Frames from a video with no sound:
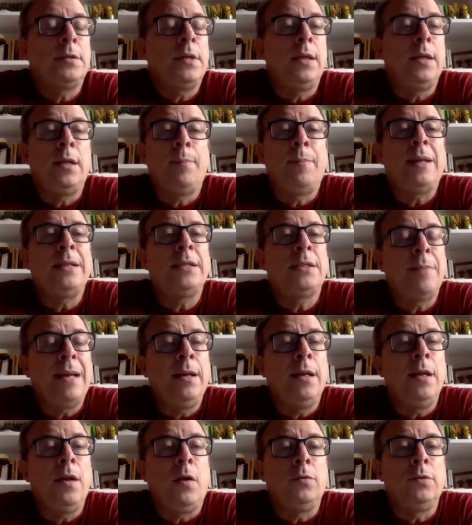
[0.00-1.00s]
It depends
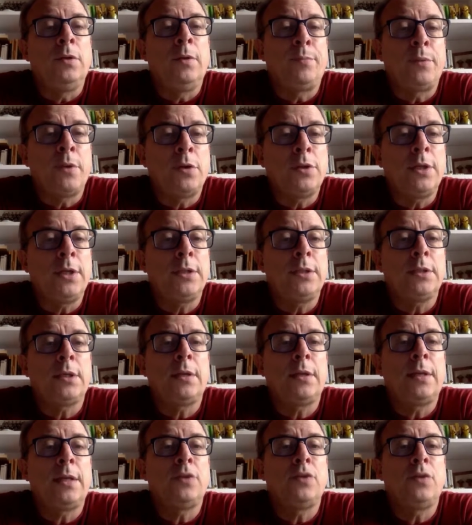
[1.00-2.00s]
mainly on the projects
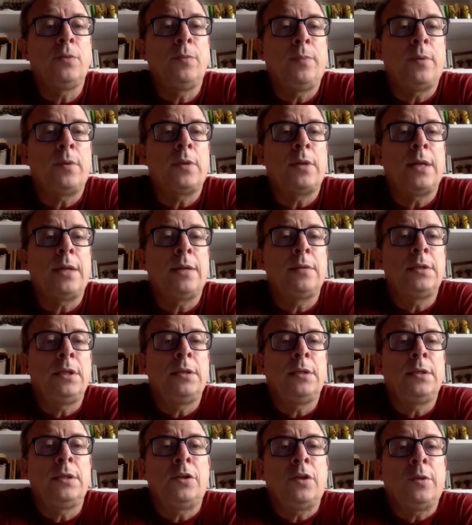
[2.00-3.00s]
that support that
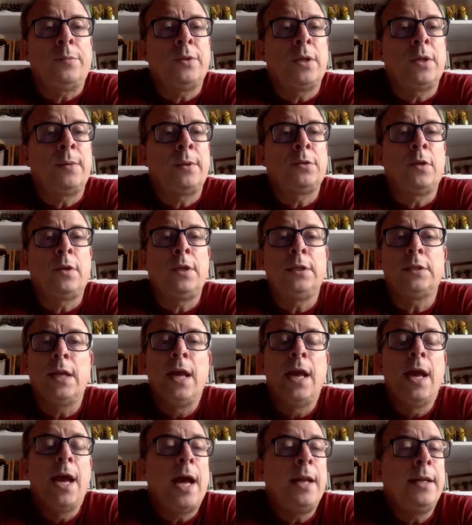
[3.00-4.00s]
citizens observatories,
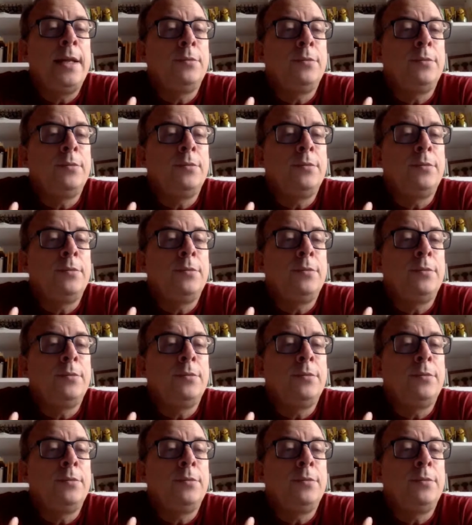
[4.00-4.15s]
and in